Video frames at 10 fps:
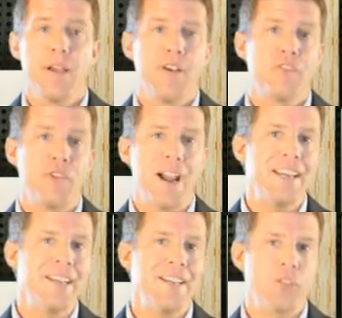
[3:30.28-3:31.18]

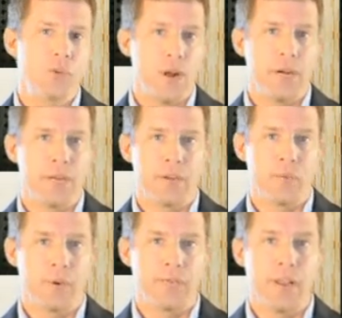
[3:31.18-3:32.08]
Fracking is
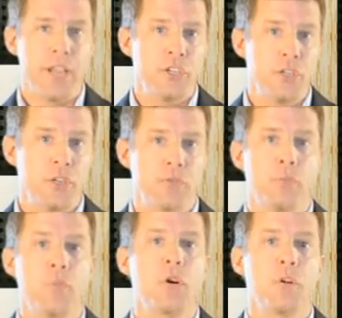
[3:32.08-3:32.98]
credited with last year's
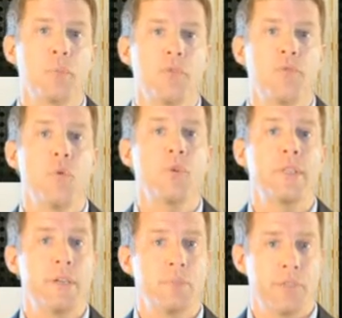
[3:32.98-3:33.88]
remarkable
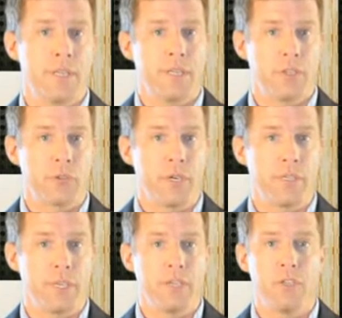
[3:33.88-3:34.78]
14%
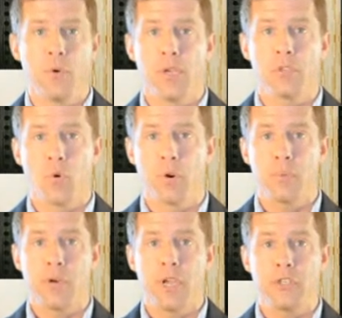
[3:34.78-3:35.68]
increase in U.S. oil
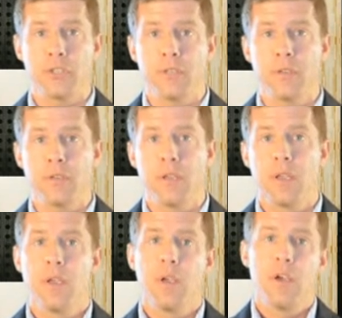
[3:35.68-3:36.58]
production
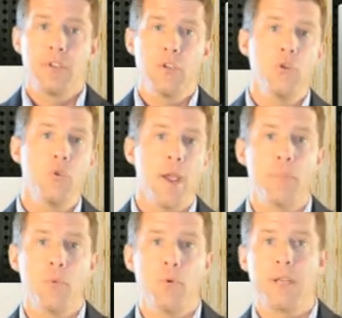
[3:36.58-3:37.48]
to
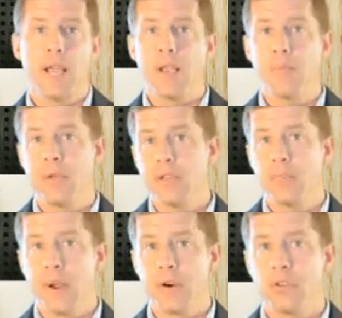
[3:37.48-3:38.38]
8.9
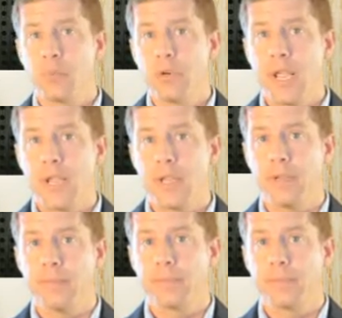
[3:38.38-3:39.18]
million barrels per day.